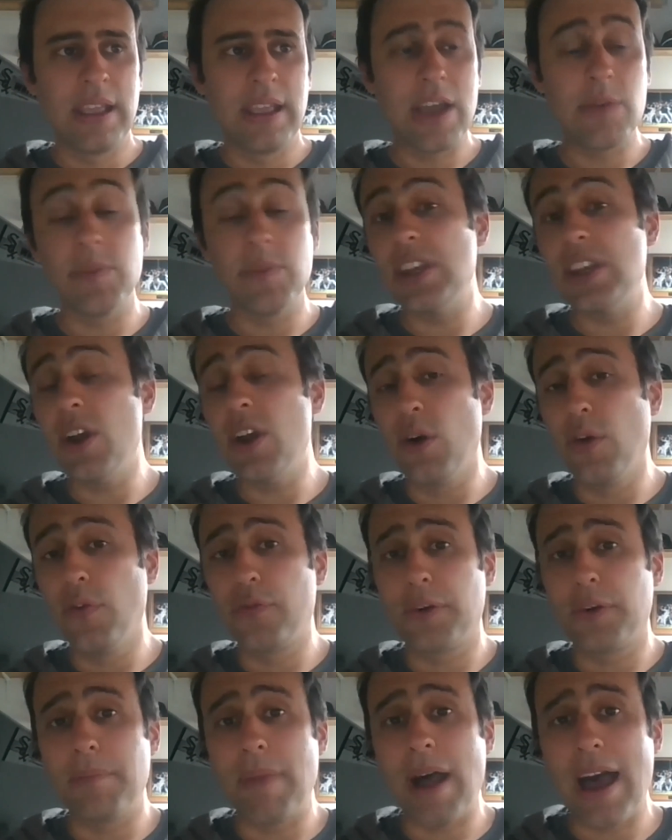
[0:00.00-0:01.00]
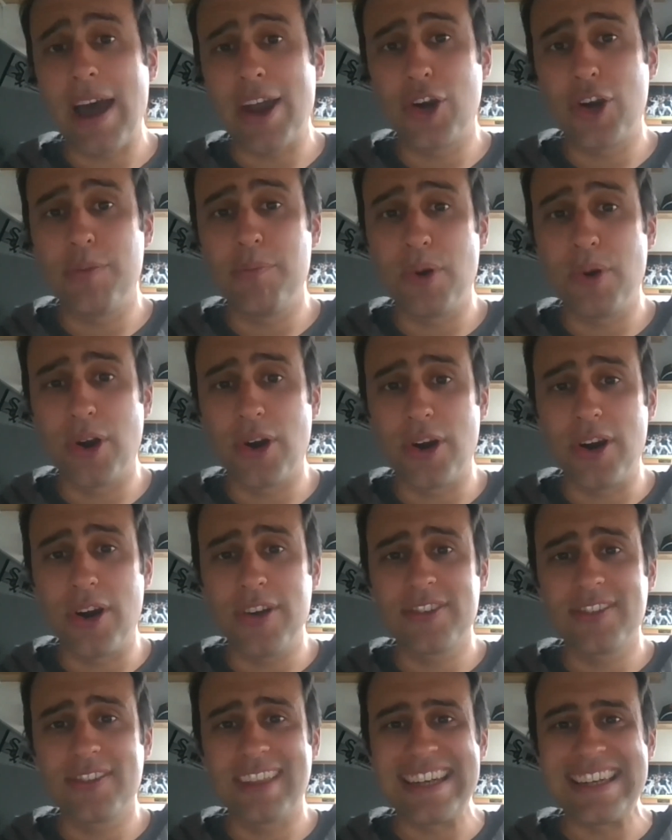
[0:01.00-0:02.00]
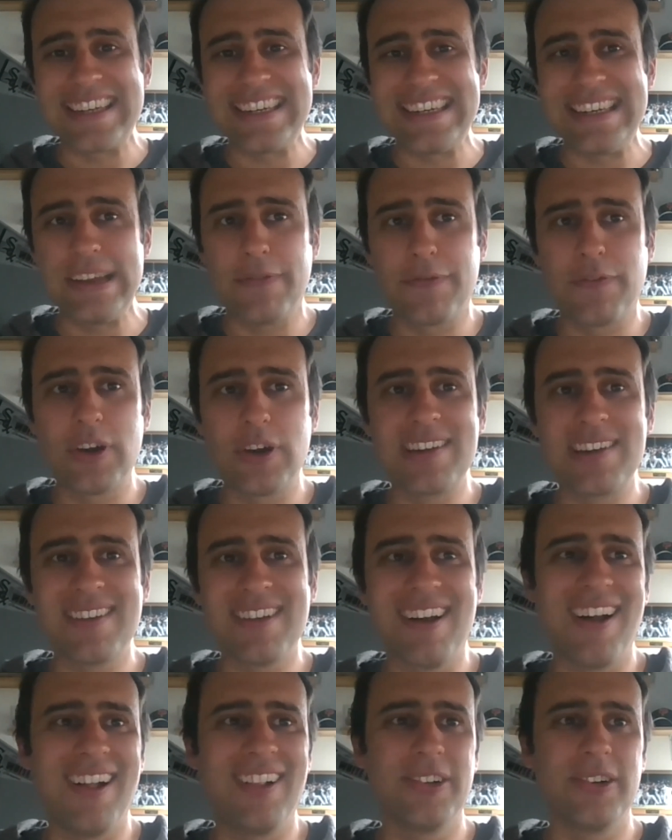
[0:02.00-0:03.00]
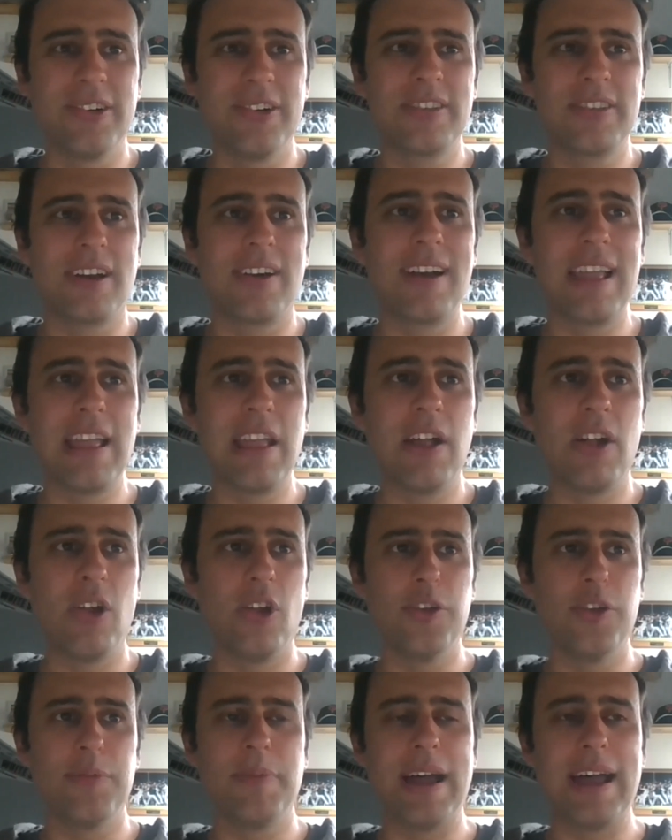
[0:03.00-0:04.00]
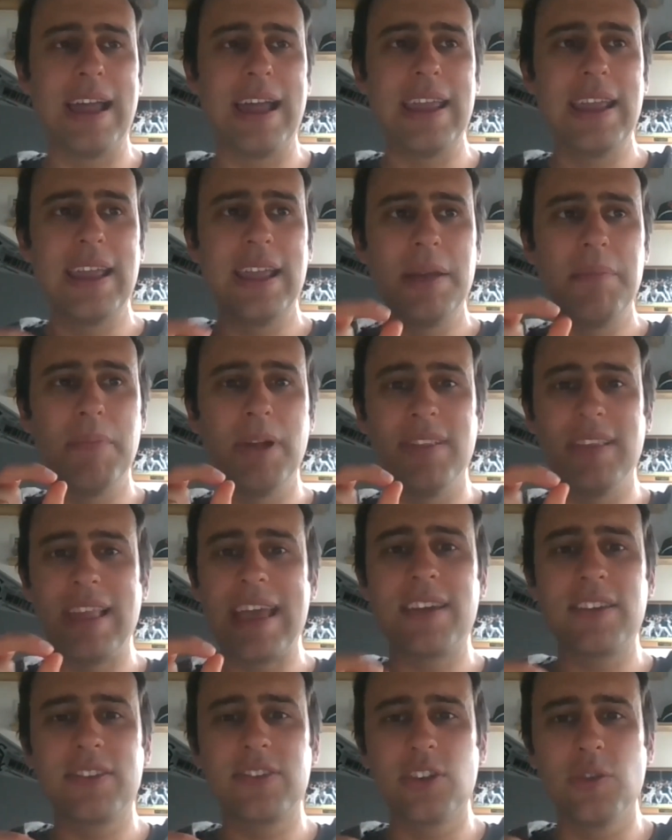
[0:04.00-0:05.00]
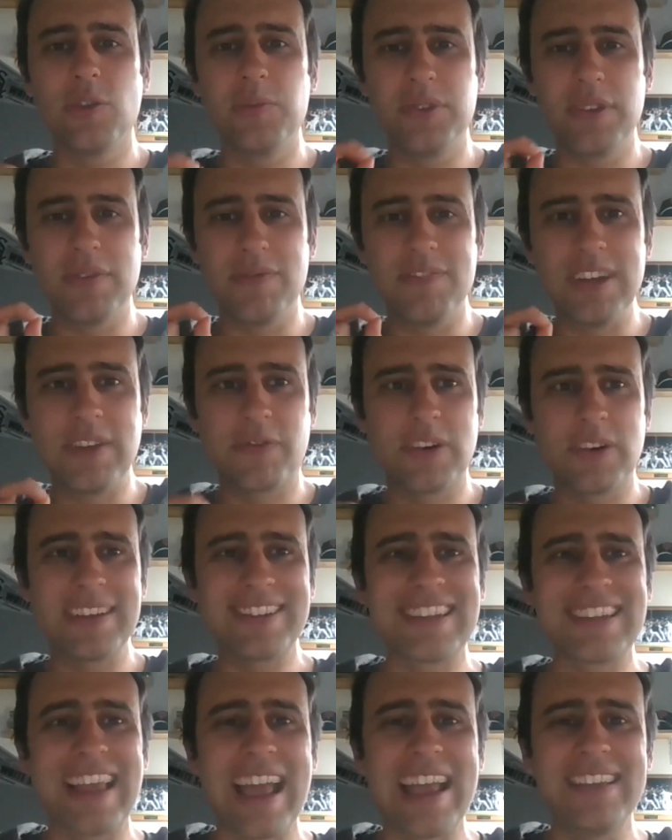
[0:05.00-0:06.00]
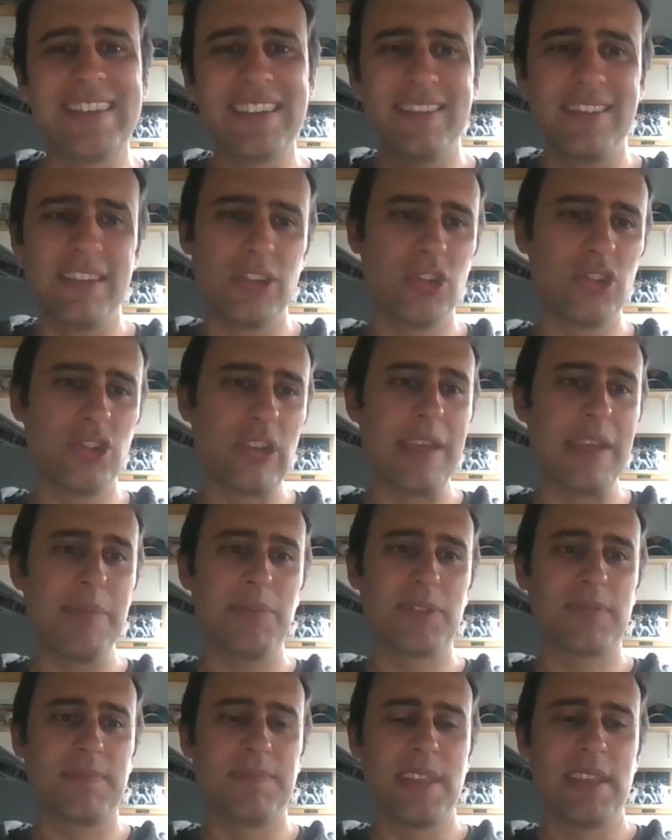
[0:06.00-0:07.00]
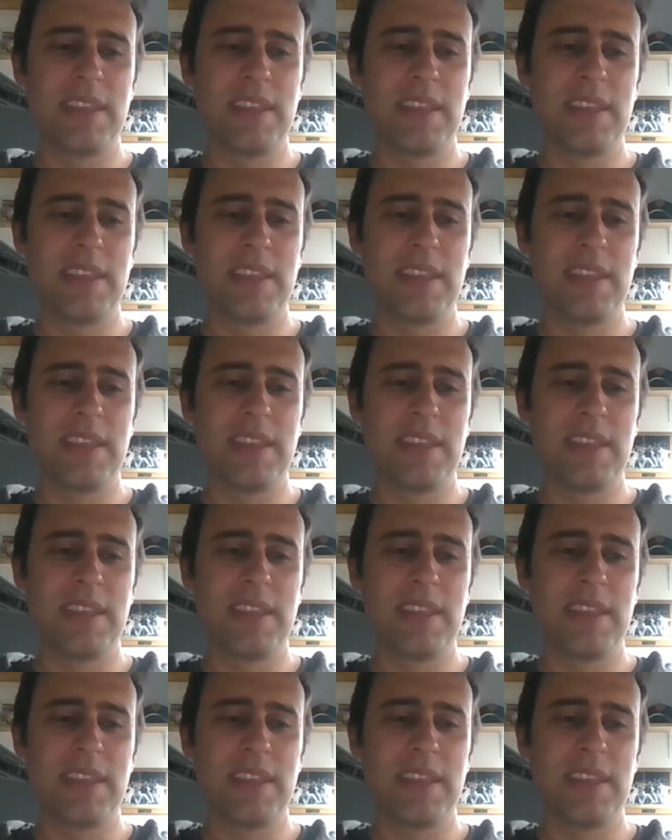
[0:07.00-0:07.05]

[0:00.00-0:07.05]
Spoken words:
And we know from modern birds that different colors are held by melanosomes of different sizes and shapes.